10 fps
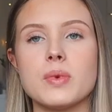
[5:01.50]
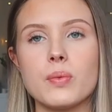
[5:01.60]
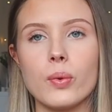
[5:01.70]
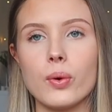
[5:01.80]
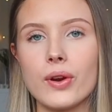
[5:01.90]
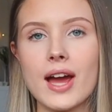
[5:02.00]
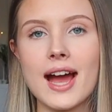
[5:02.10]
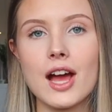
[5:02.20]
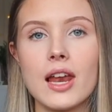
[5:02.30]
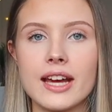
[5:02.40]
be worn
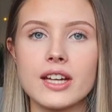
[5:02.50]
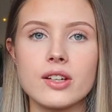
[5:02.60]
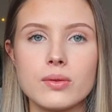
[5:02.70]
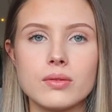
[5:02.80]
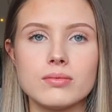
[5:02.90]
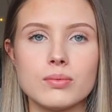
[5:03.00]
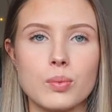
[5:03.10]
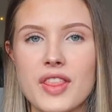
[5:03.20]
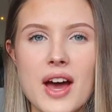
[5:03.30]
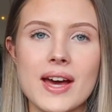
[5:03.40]
like
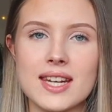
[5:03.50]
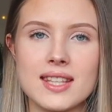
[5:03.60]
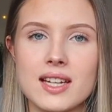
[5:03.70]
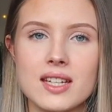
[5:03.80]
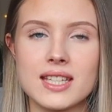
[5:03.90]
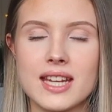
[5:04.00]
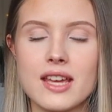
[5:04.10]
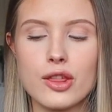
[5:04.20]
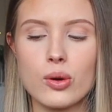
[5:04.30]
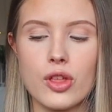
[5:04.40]
without anything
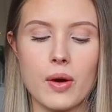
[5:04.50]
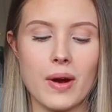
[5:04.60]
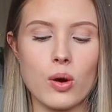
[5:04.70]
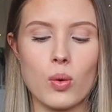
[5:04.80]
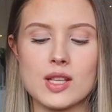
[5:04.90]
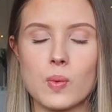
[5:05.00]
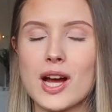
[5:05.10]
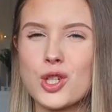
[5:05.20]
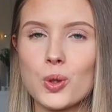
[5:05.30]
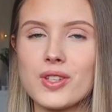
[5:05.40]
underneath, although I always
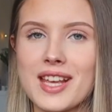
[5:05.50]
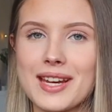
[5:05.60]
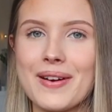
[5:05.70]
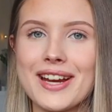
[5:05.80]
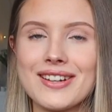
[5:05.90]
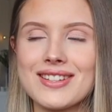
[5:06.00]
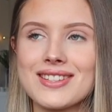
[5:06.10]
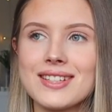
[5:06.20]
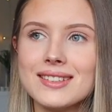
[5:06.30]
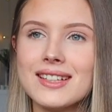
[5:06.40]
wear shorts anyway
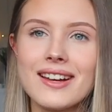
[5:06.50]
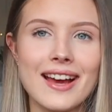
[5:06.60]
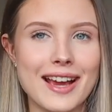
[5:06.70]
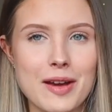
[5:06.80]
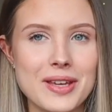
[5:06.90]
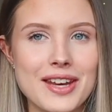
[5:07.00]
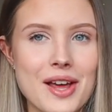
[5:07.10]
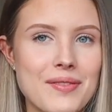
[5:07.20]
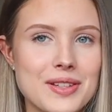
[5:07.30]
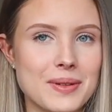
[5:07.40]
because I get a bit
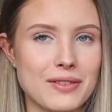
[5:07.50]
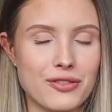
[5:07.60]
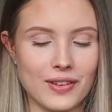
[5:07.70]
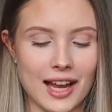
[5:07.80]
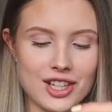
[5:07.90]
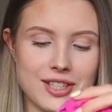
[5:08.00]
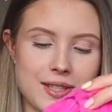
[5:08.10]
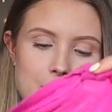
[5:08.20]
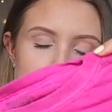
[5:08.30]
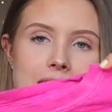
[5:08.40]
nervous I'm going to flash
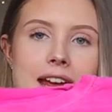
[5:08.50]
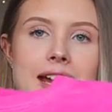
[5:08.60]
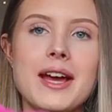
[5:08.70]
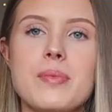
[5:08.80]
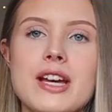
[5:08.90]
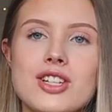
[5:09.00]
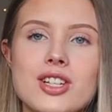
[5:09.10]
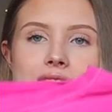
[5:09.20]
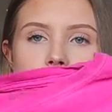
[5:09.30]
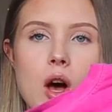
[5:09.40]
somebody. But it's
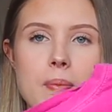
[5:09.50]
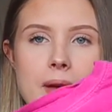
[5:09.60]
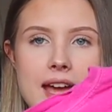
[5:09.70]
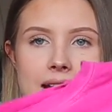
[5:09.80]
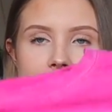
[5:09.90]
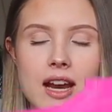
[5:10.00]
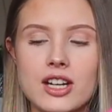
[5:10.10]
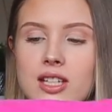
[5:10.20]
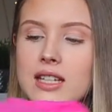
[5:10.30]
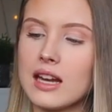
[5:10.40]
just this hot pink, and I
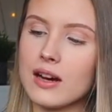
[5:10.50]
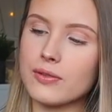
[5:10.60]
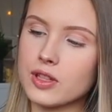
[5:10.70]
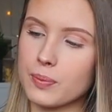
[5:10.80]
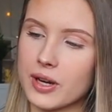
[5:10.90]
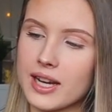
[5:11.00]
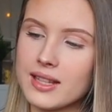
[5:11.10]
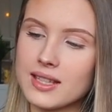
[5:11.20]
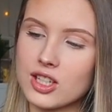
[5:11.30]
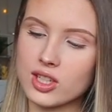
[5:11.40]
just loved the
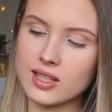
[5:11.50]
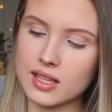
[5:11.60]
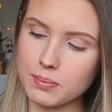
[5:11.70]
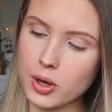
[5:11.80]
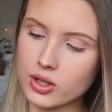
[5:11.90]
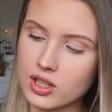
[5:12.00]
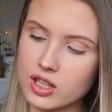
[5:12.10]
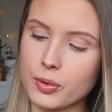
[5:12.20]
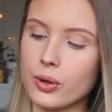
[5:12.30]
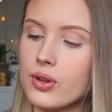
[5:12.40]
print. It just says
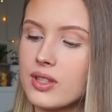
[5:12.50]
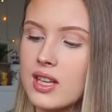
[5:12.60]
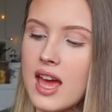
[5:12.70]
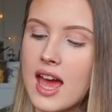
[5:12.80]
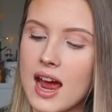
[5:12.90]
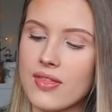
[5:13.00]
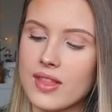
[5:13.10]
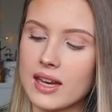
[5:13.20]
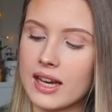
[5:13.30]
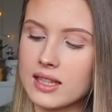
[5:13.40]
motorsports and
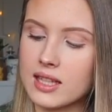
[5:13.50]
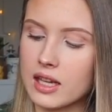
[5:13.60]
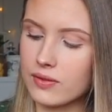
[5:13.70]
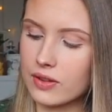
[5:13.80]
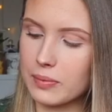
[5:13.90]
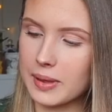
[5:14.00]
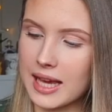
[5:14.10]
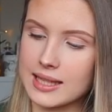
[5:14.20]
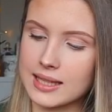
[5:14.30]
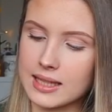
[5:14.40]
then like a ton of different
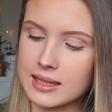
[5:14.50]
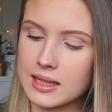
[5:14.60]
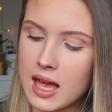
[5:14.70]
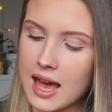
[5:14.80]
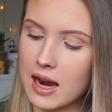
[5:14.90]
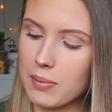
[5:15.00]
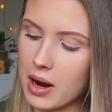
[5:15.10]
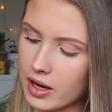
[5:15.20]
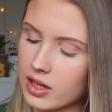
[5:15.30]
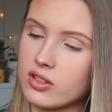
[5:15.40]
places and
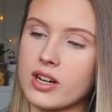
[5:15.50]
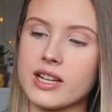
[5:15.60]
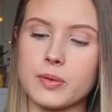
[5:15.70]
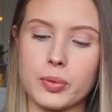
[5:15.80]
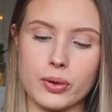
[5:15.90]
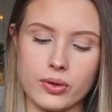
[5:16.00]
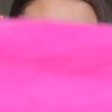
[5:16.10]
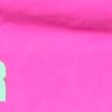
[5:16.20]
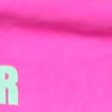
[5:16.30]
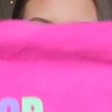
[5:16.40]
America's great
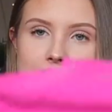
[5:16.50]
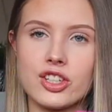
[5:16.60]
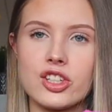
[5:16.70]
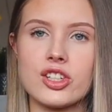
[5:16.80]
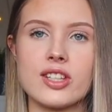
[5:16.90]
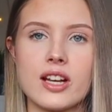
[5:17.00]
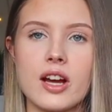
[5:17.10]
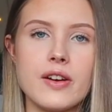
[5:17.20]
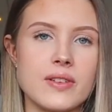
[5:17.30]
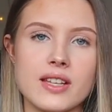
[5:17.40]
sport, and it's literally just like
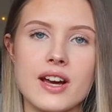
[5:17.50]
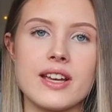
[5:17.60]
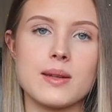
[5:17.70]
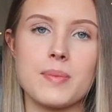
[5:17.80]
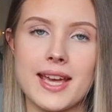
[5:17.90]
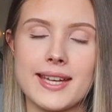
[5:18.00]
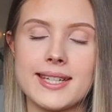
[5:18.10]
an oversized pink